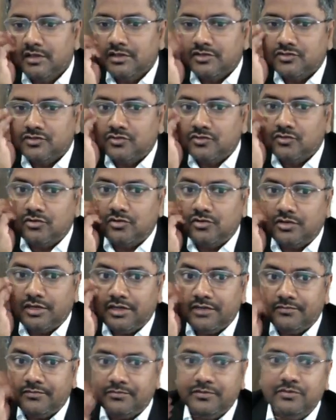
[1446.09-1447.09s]
So
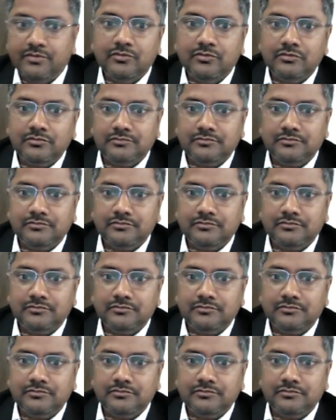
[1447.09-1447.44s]
if you